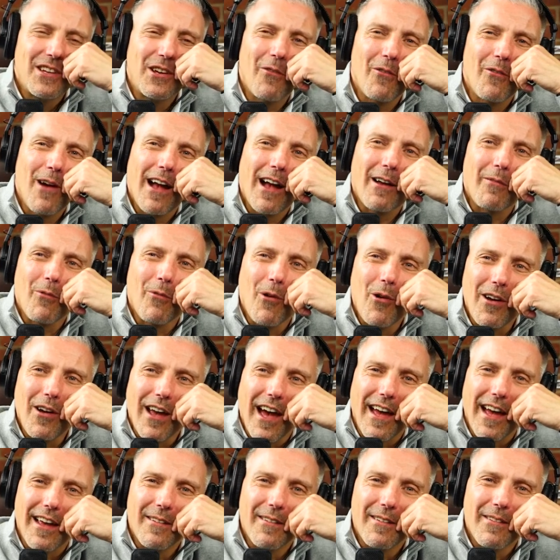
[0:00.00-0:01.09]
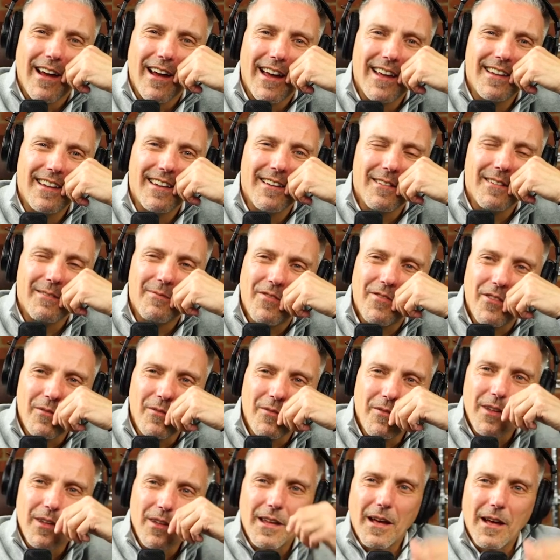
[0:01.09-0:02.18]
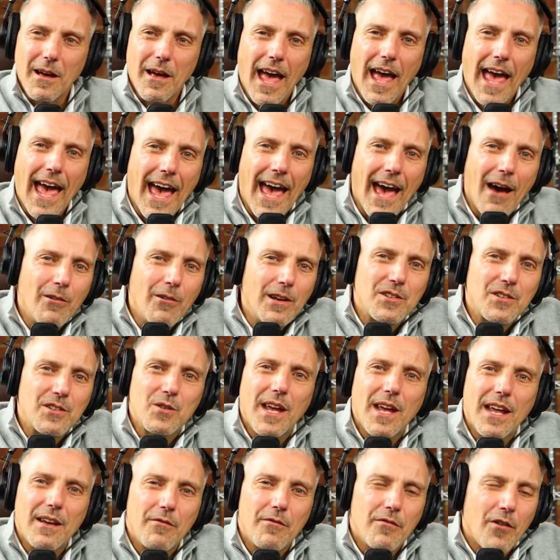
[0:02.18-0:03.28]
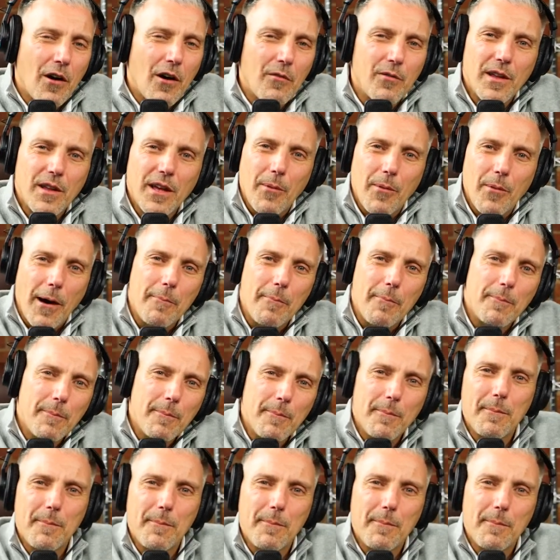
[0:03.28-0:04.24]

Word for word: you're a rock and roll guy, right? Uh, for mm-hmm. yeah, how did you get involved with hip hop?